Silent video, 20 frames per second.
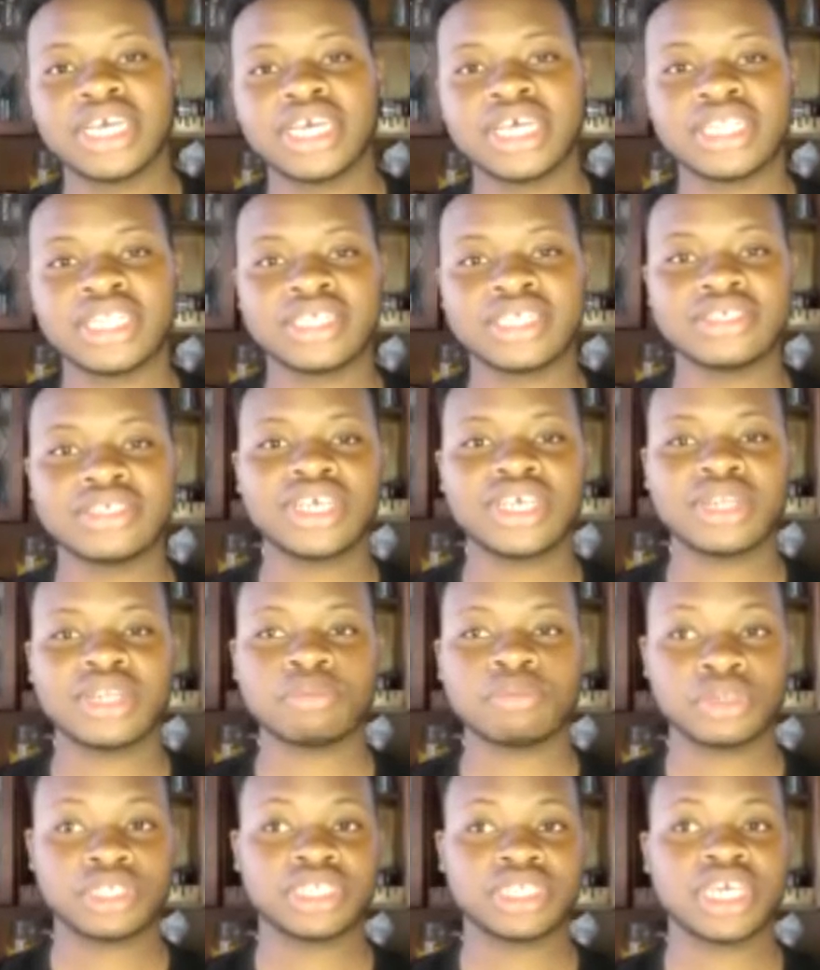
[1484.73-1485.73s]
this
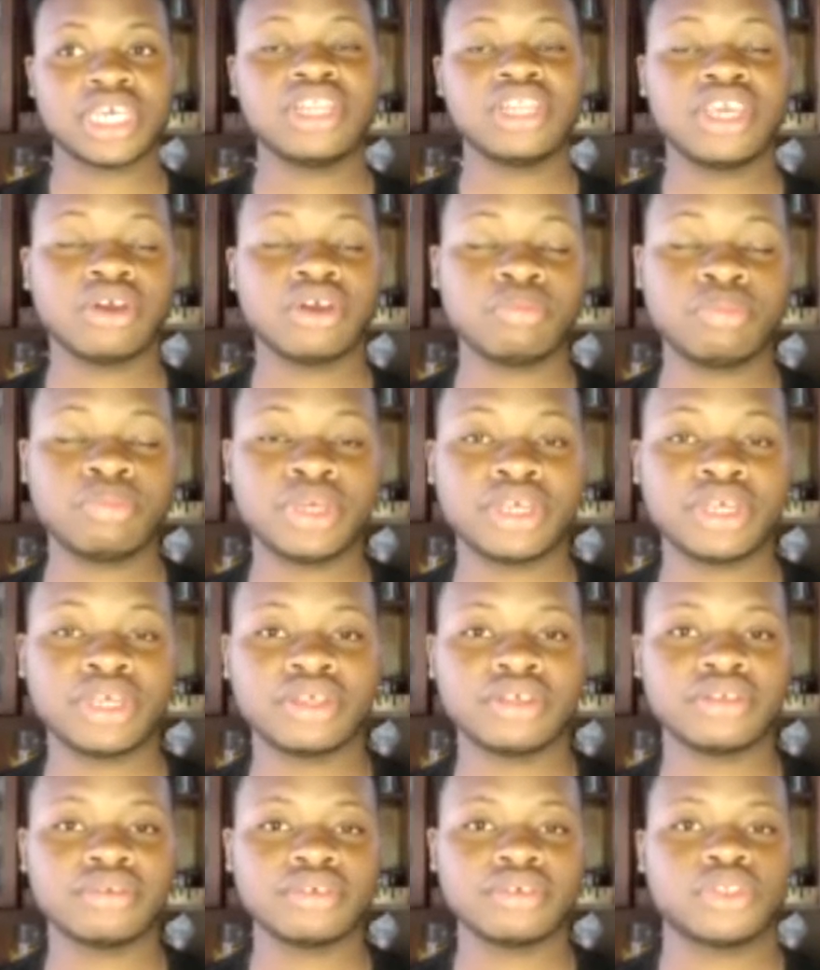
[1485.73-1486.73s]
chatbot is actually
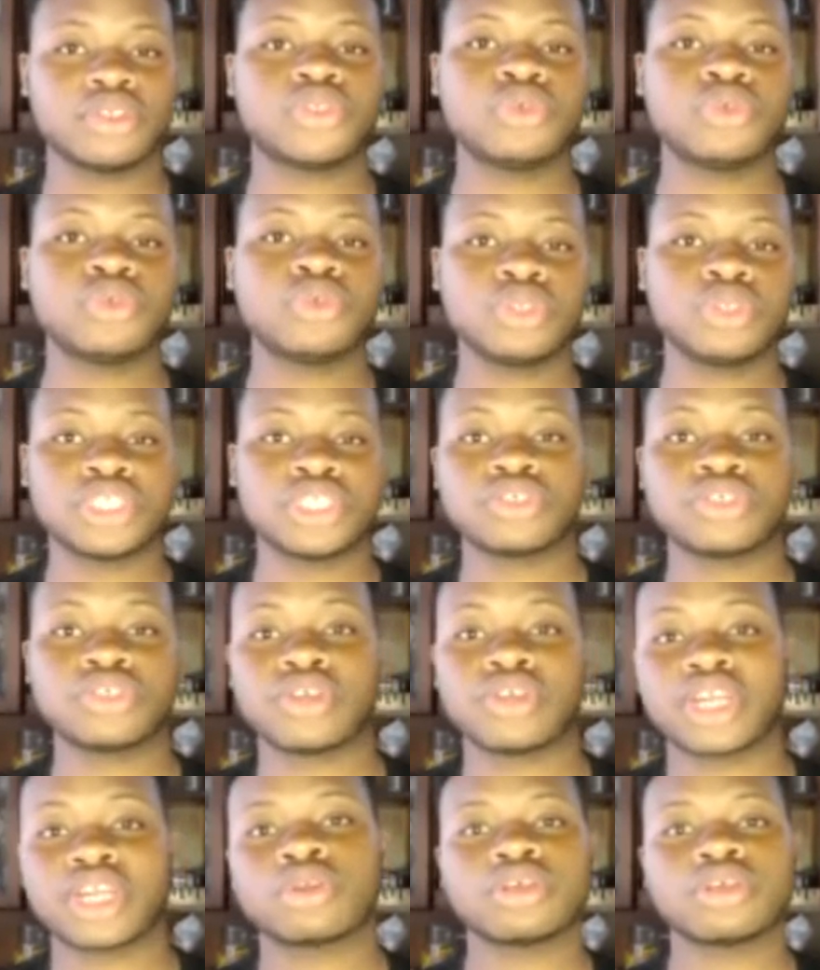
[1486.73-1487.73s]
helping students right
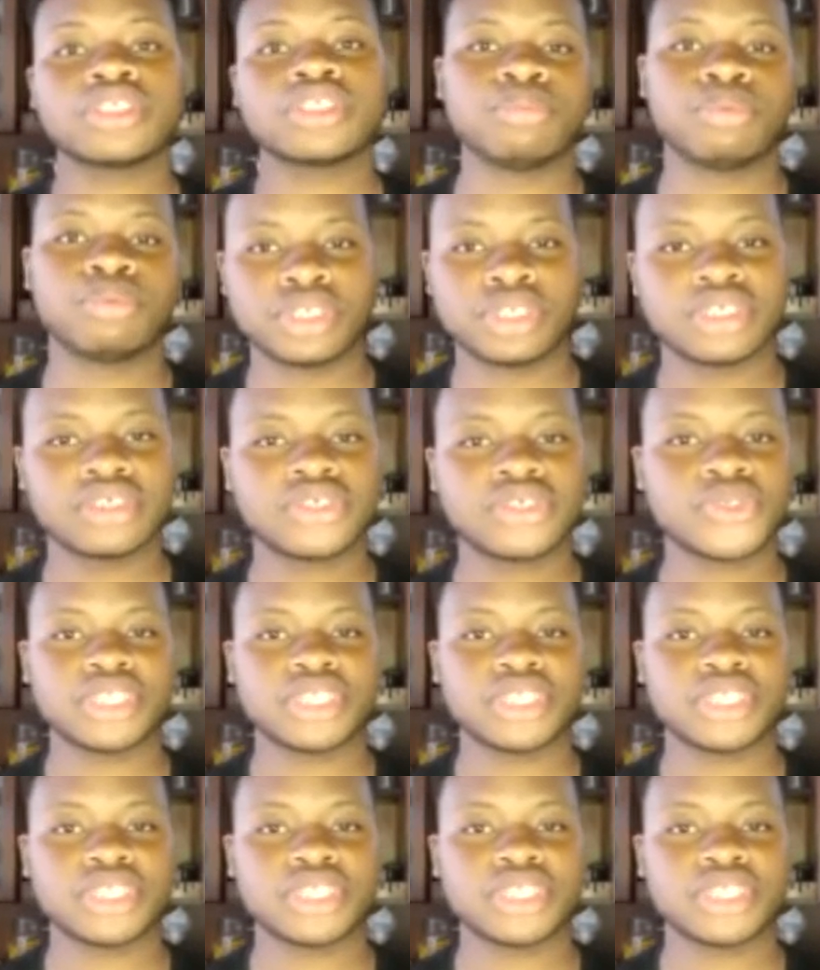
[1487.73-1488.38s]
across the board.